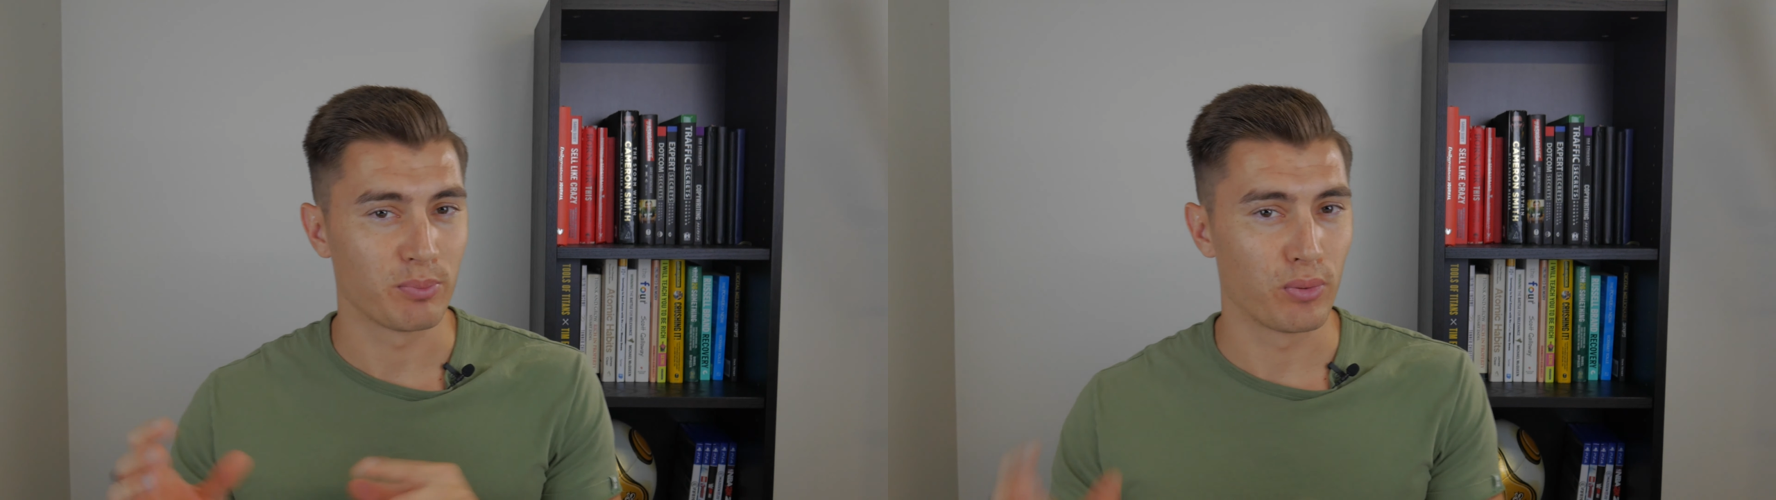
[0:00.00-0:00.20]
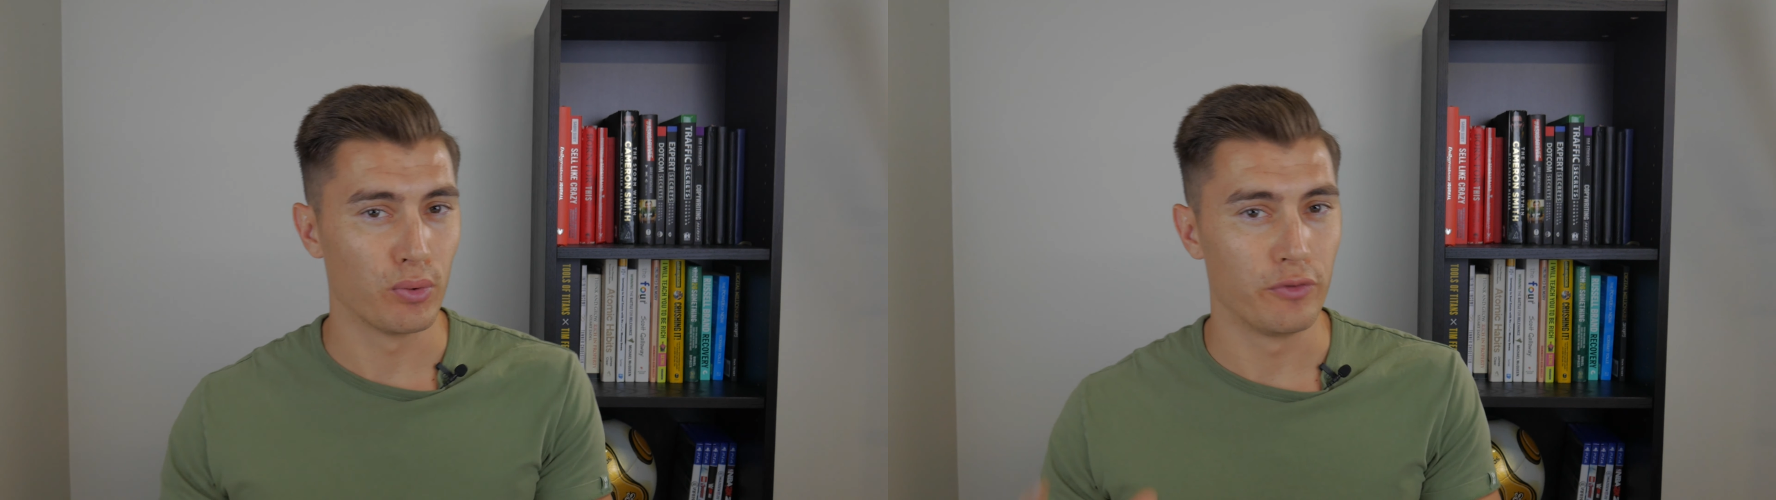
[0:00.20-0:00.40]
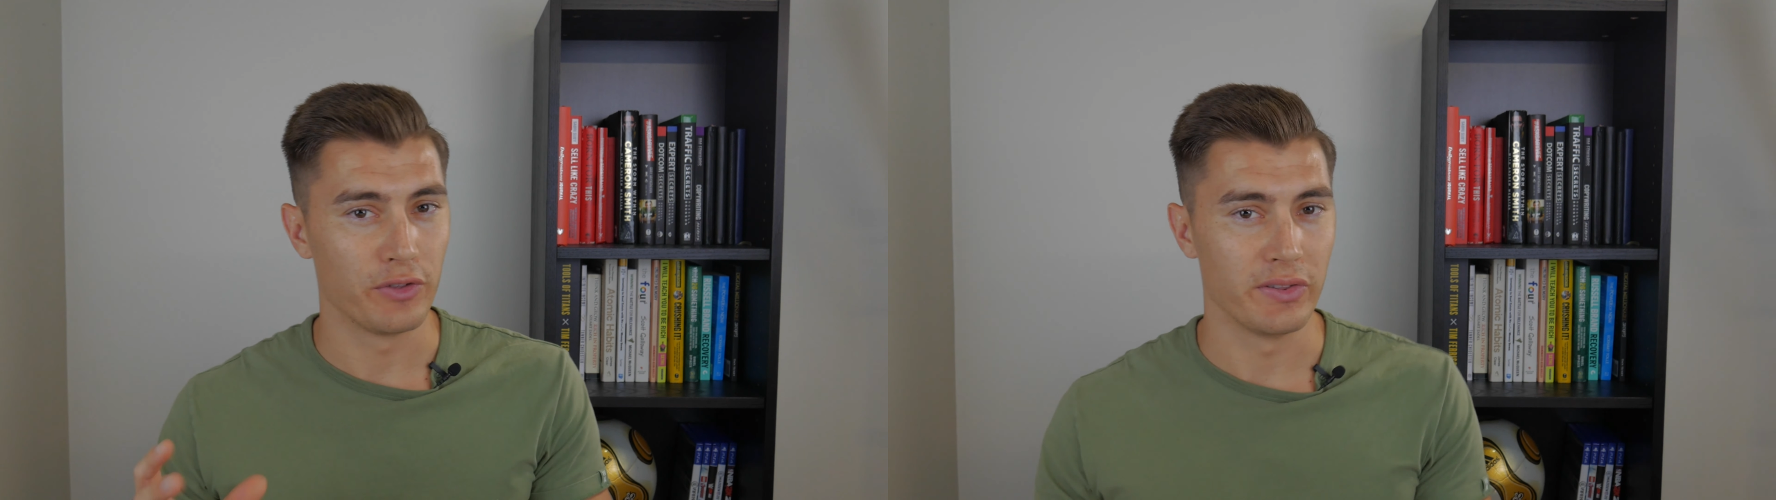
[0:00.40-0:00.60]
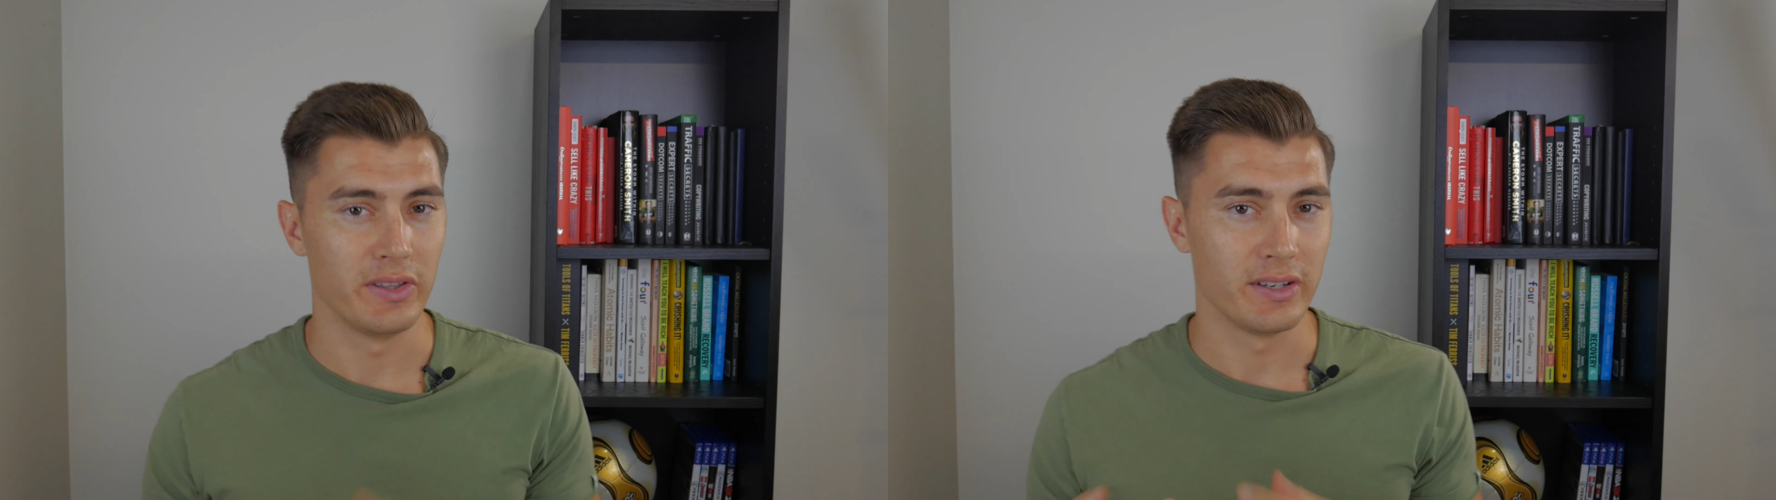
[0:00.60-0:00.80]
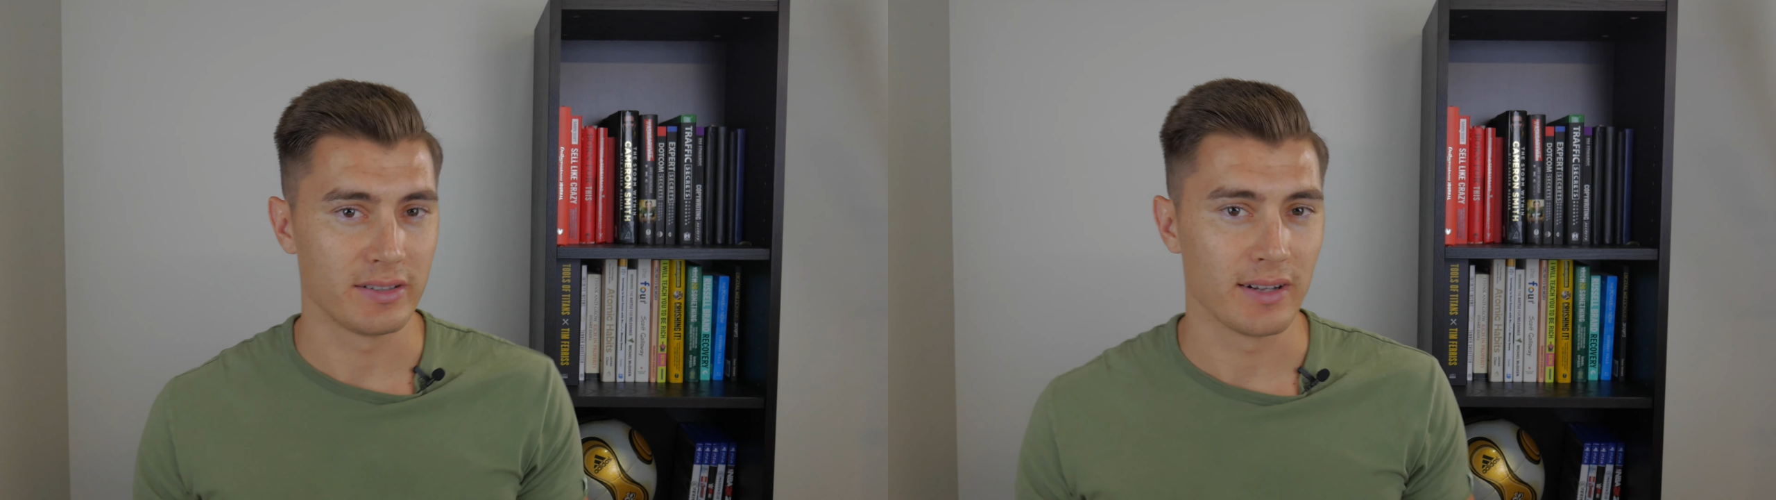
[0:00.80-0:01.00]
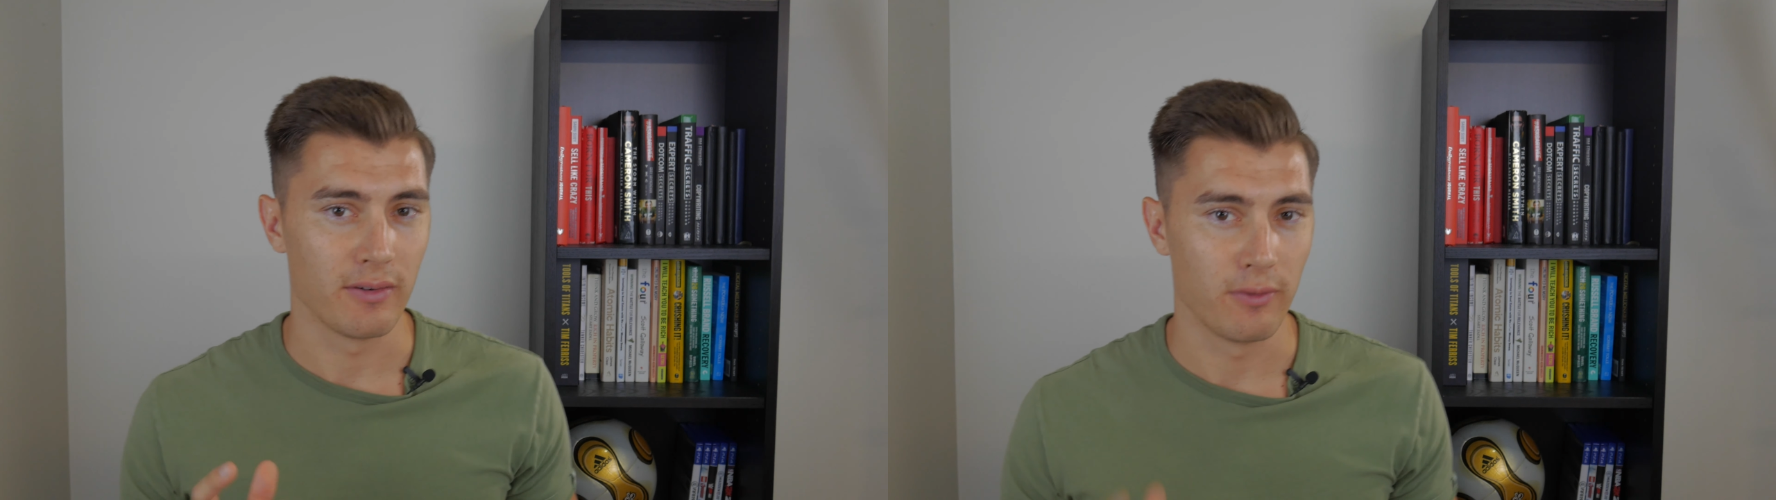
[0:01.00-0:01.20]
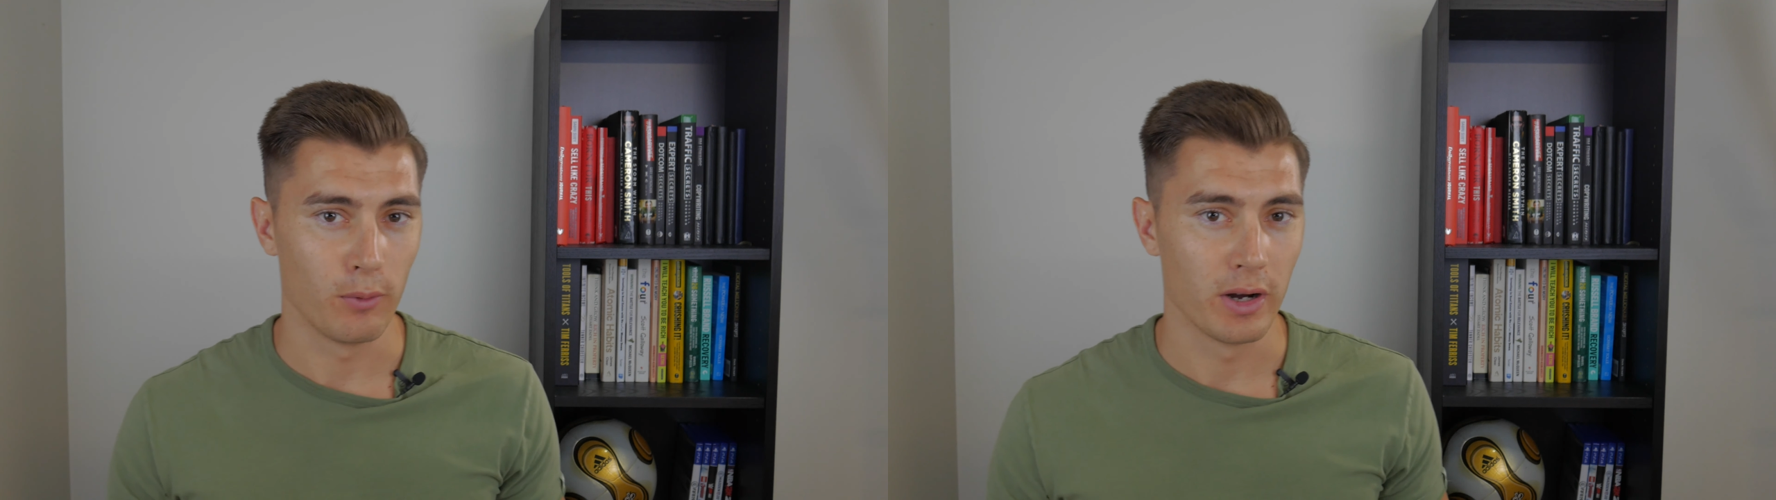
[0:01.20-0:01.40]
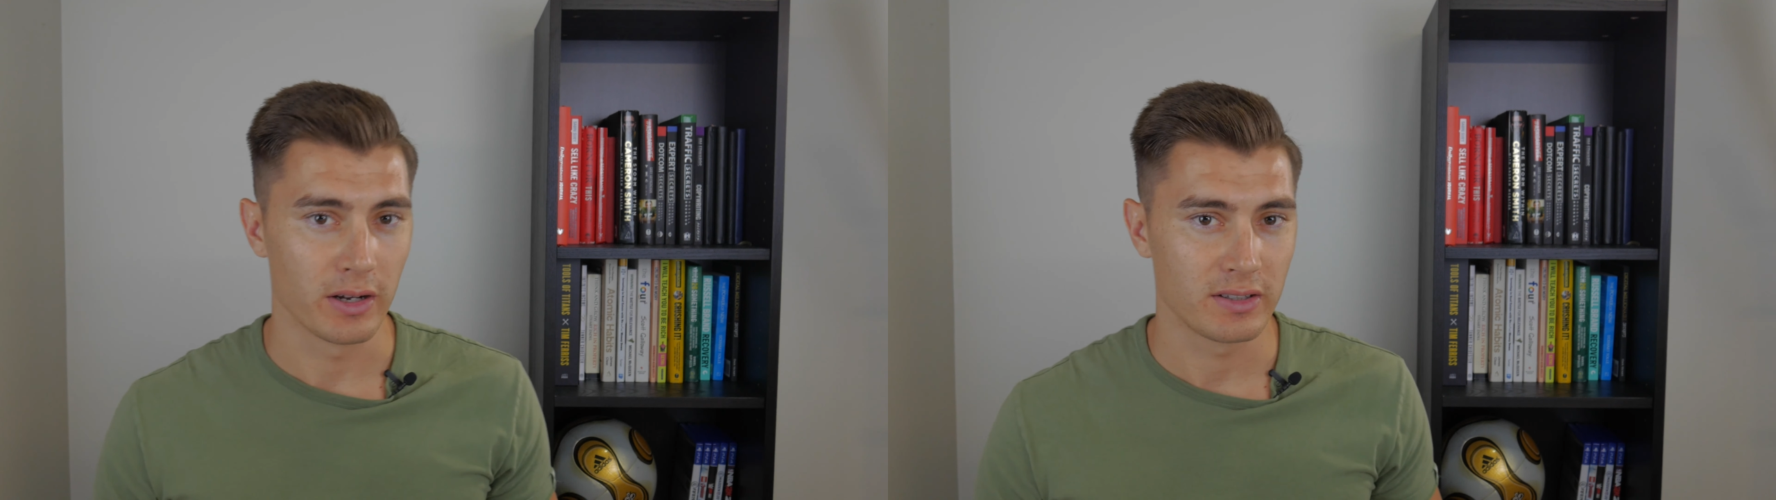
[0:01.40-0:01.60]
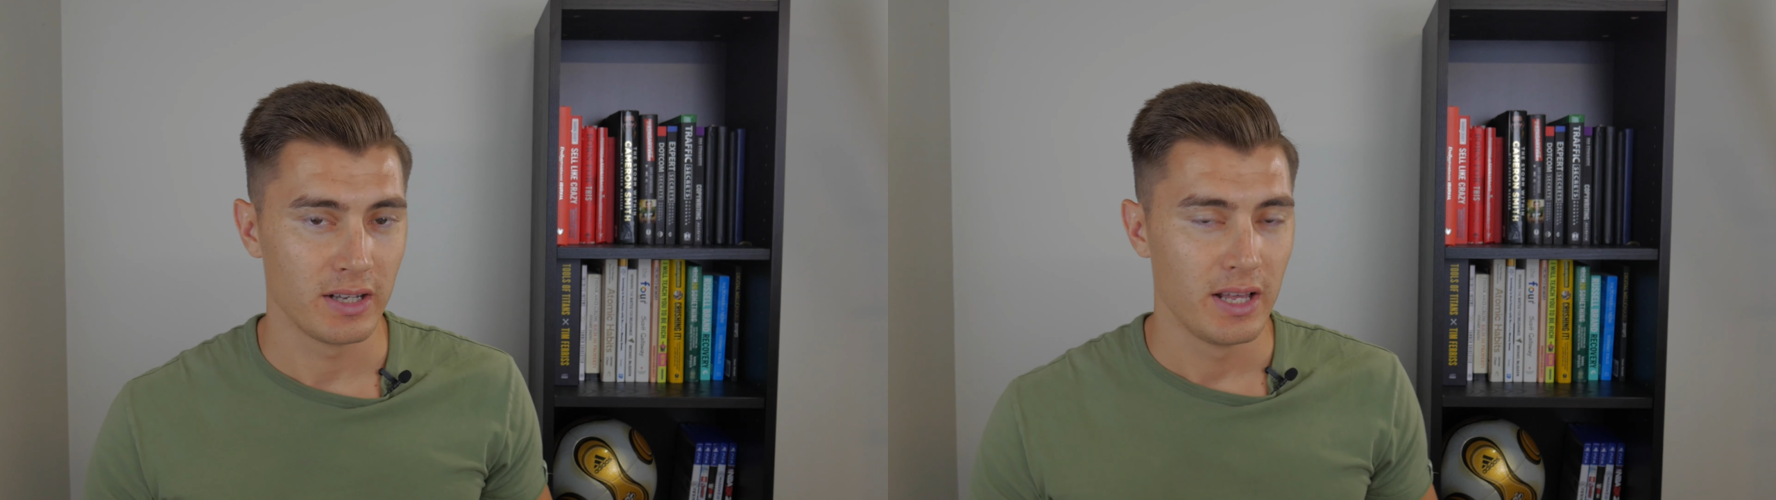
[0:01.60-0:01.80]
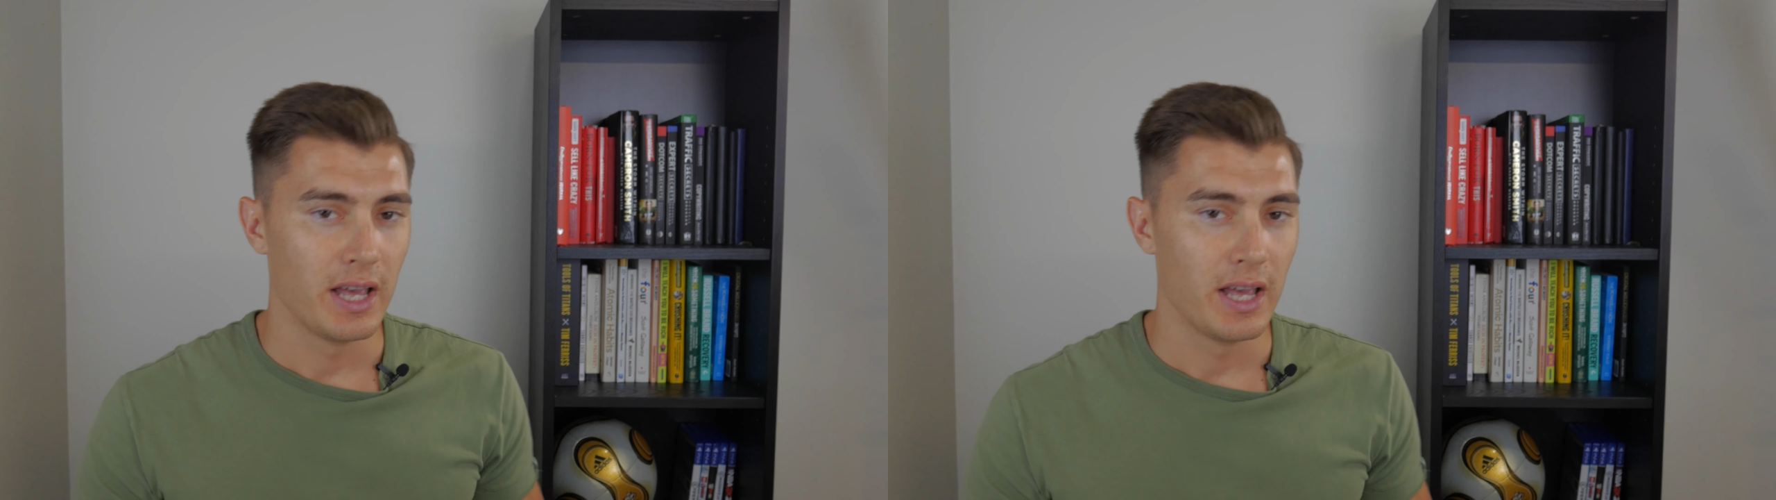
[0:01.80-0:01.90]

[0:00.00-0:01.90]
proof that this stuff works.